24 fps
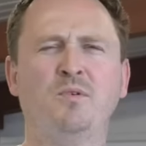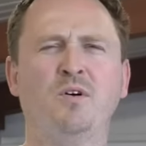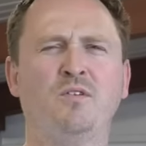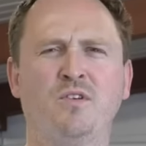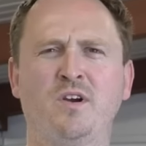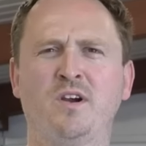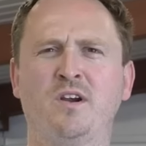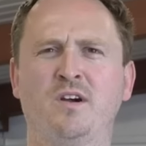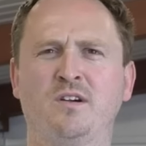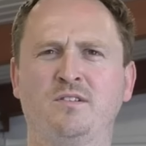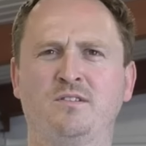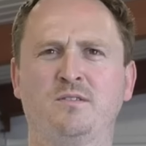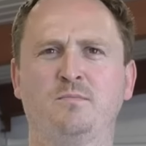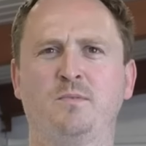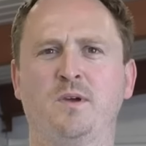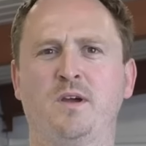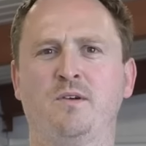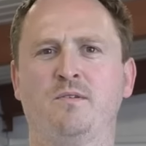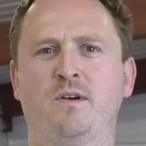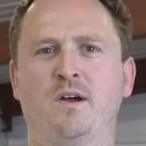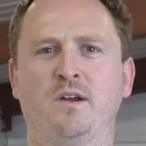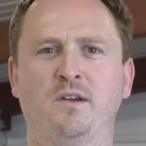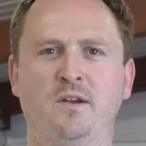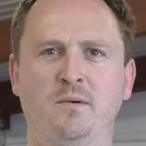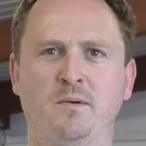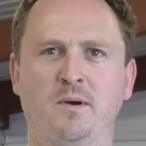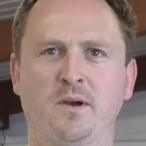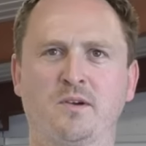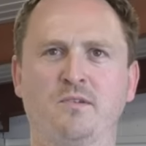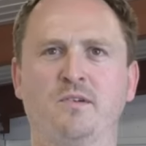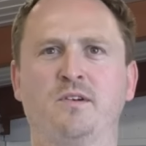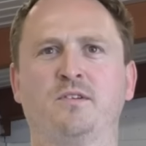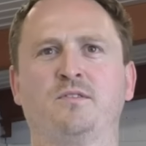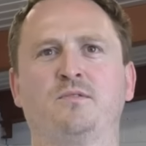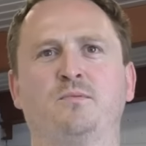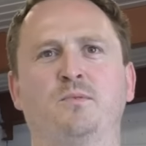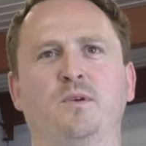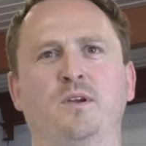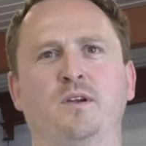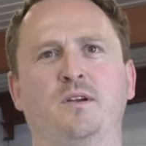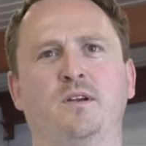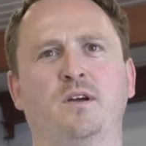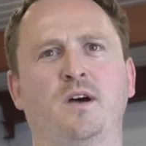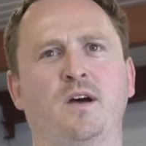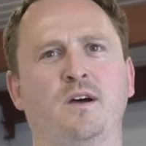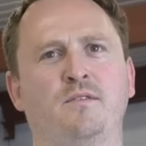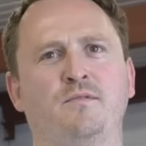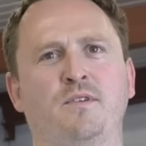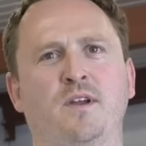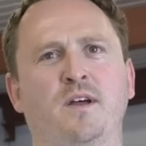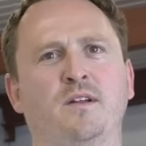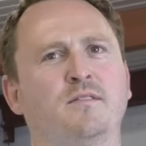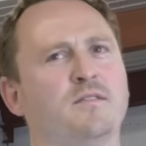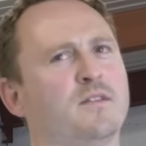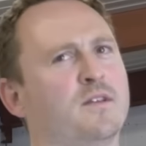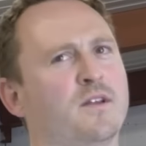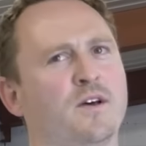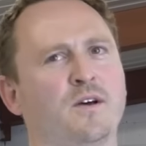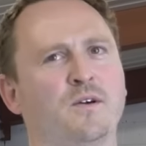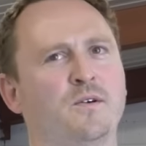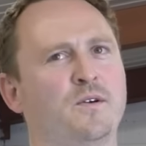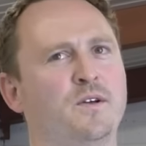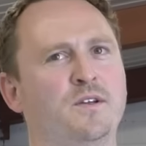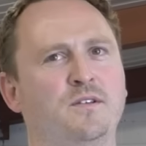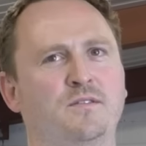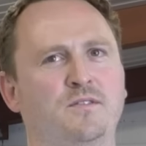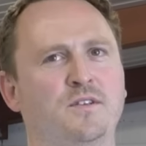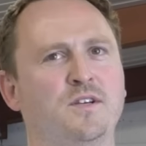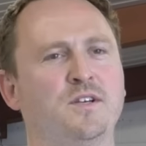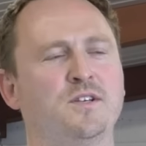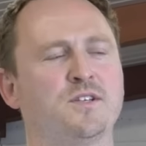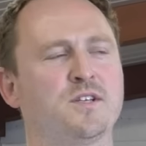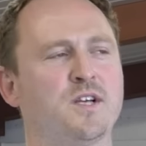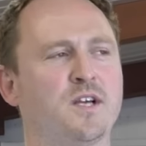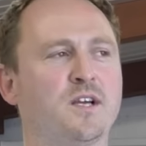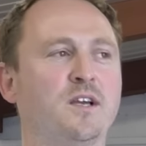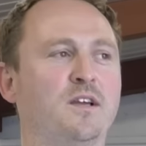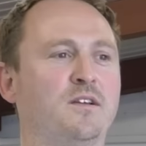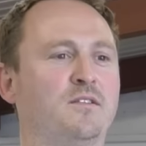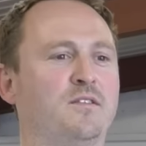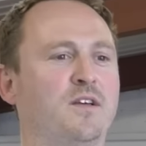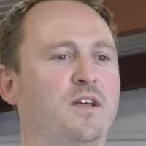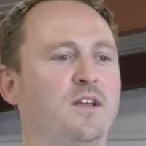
not very nice to be around, am I, Chris? When I haven't had to know, he's, he's shaking his